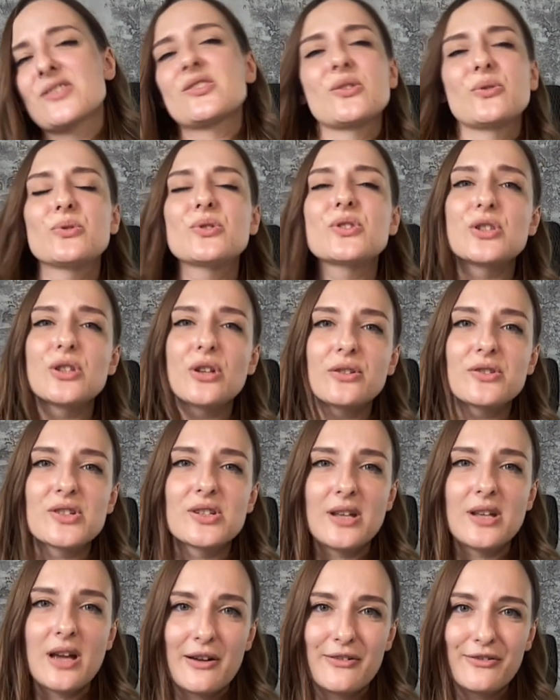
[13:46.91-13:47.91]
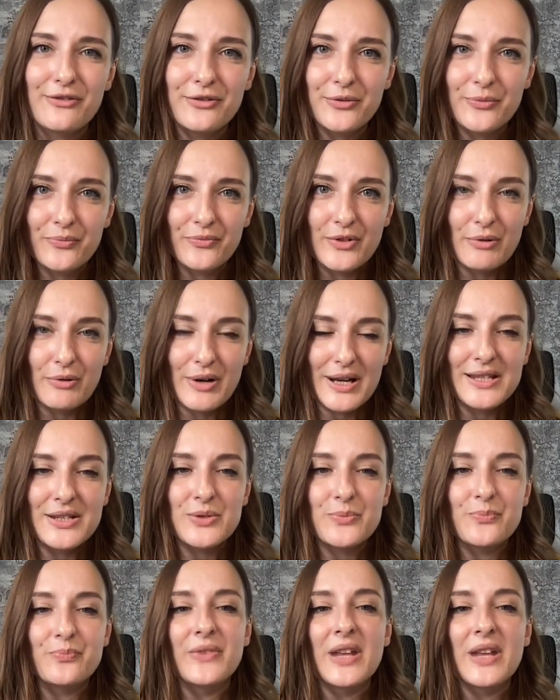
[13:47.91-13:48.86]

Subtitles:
so it's not enough, right?